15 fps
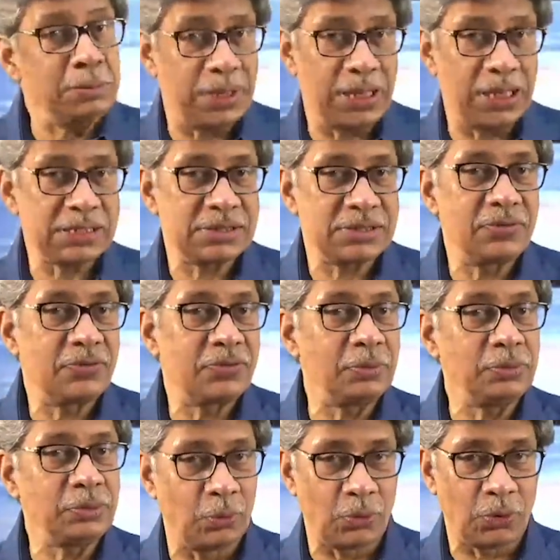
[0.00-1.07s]
blast
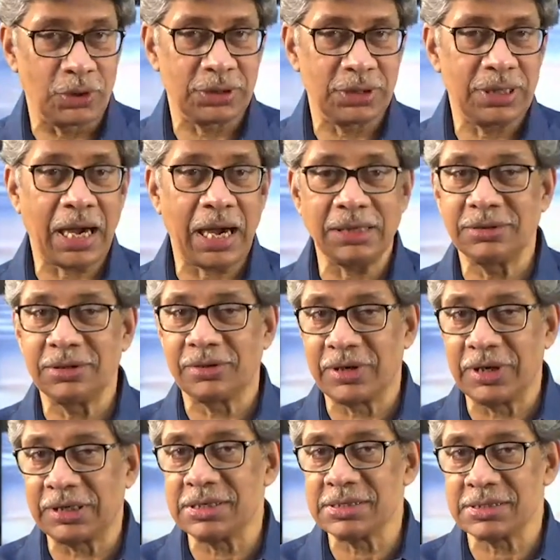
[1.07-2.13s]
from the water at the
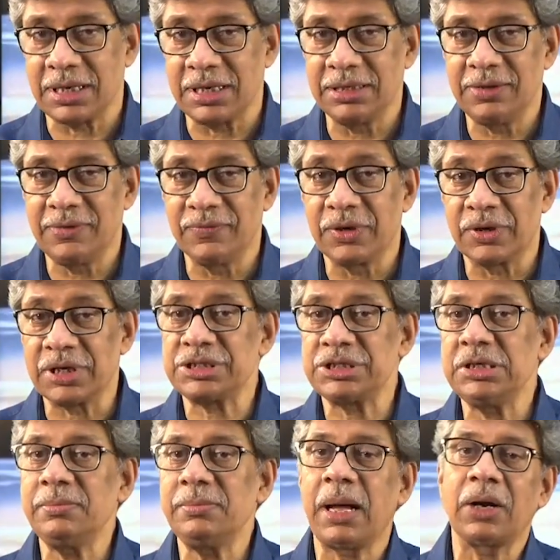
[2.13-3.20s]
crater side
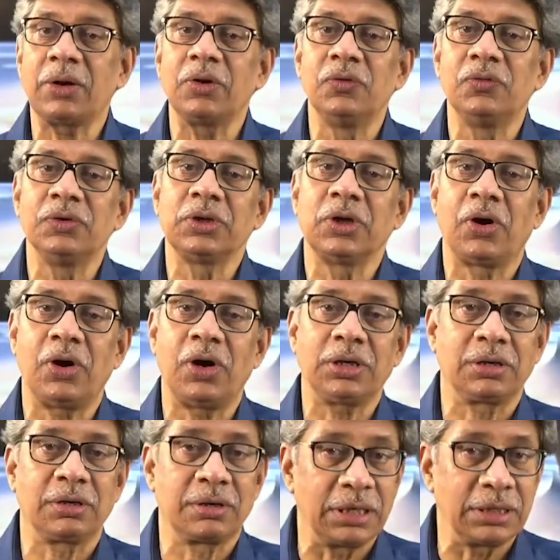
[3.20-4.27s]
rushing back over the
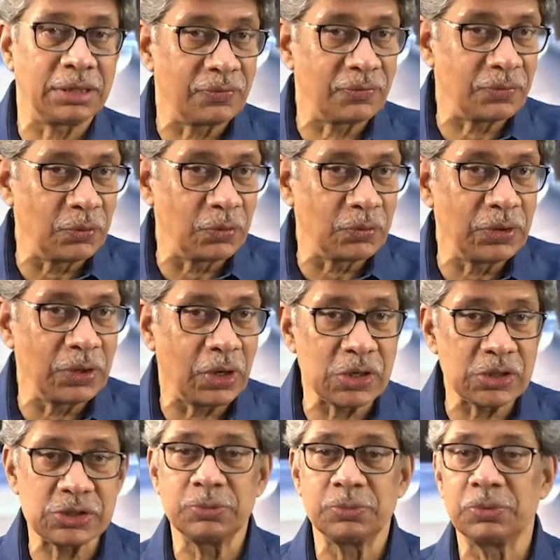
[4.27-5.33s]
hot crater floor will
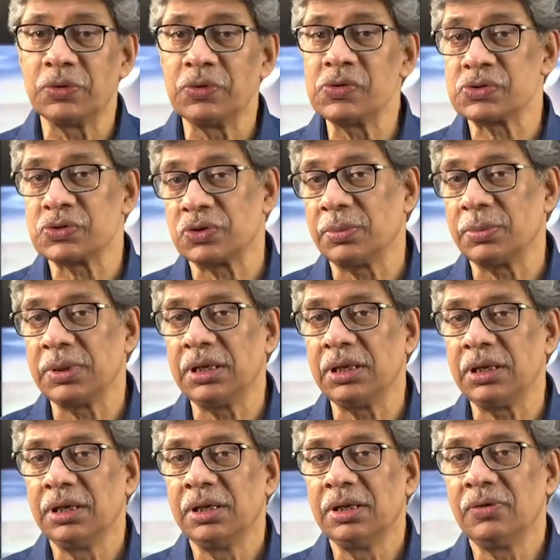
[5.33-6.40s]
also produce tsunami
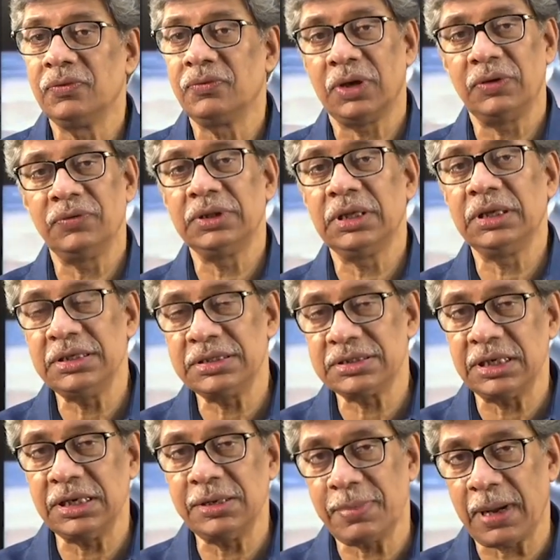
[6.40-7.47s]
following the
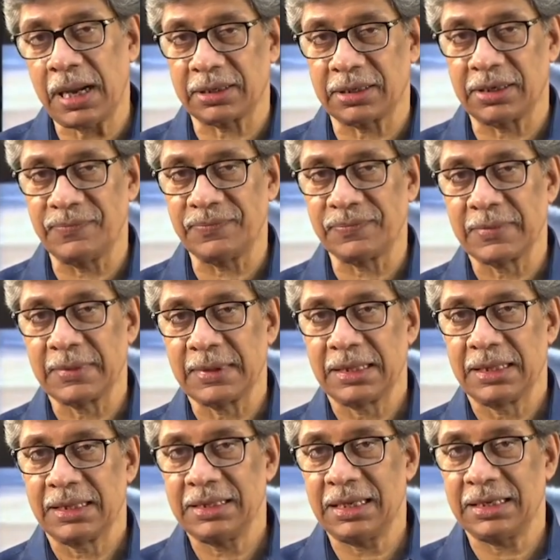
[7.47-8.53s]
initial impact.
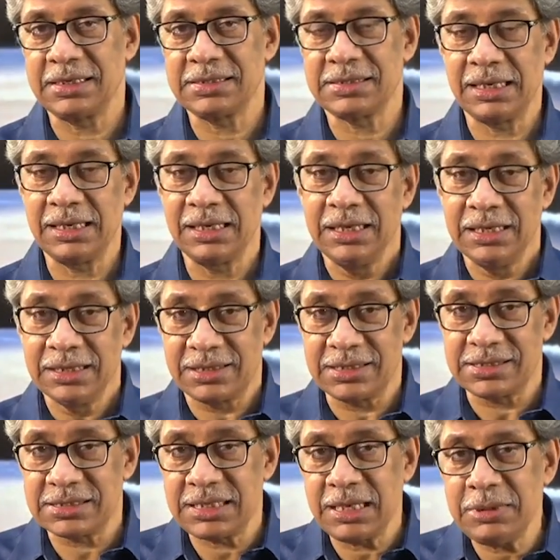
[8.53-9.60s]
That is, the
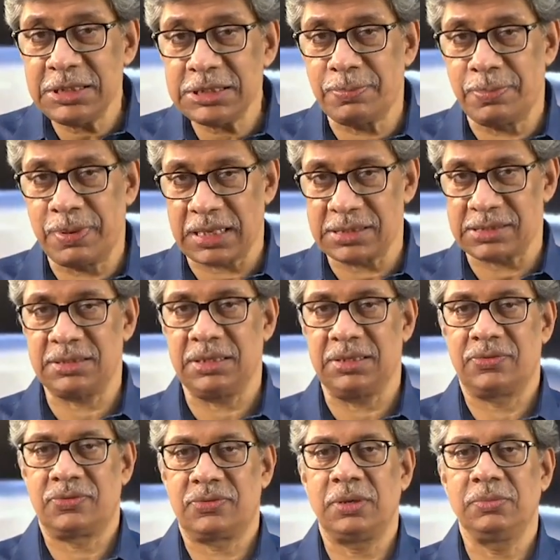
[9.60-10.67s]
steam is blasted
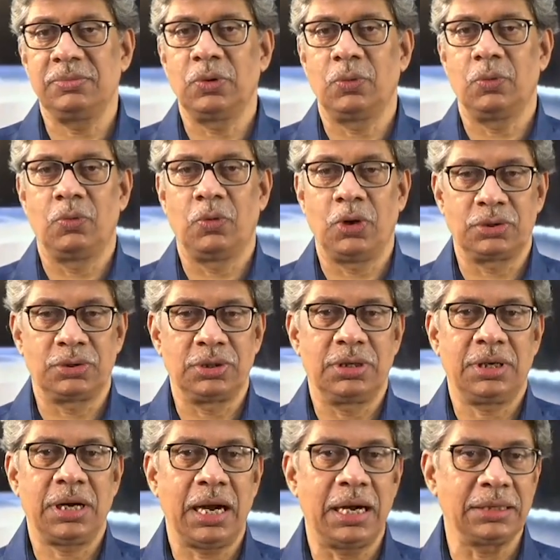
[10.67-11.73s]
from the
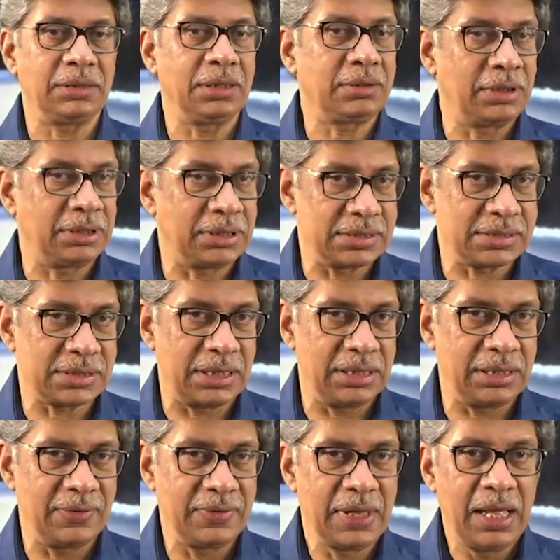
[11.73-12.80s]
water at the crater side
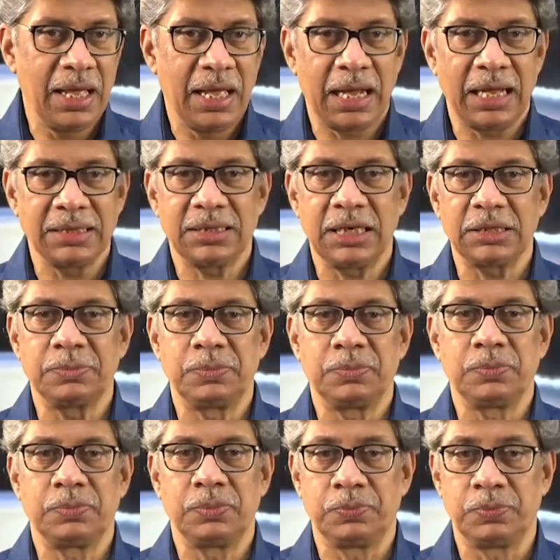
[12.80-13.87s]
and that
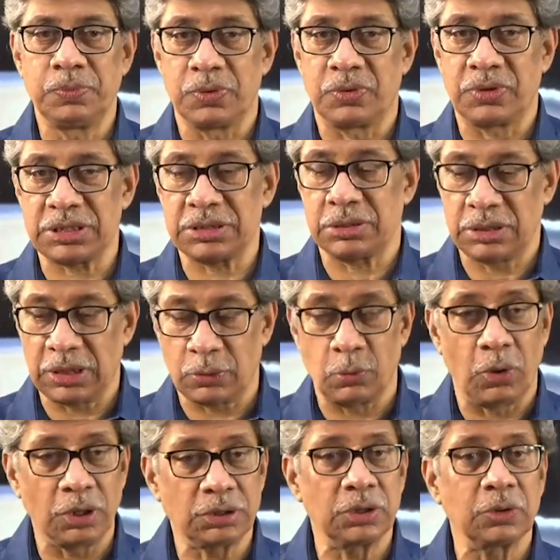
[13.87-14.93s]

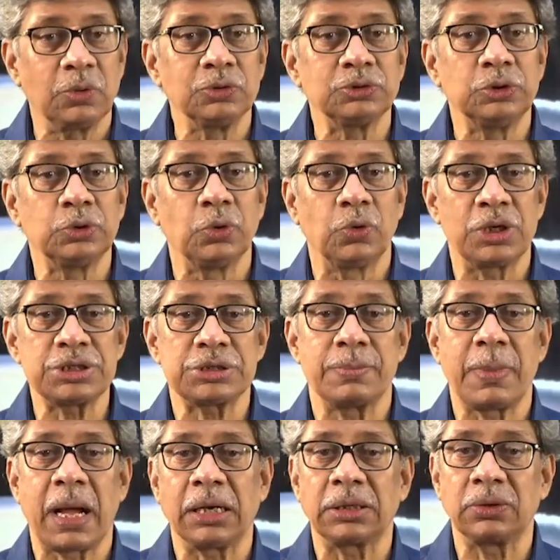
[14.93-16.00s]
water goes into rush
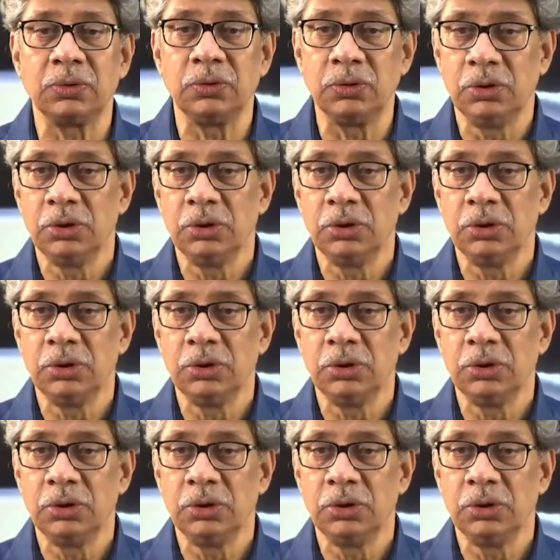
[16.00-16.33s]
back to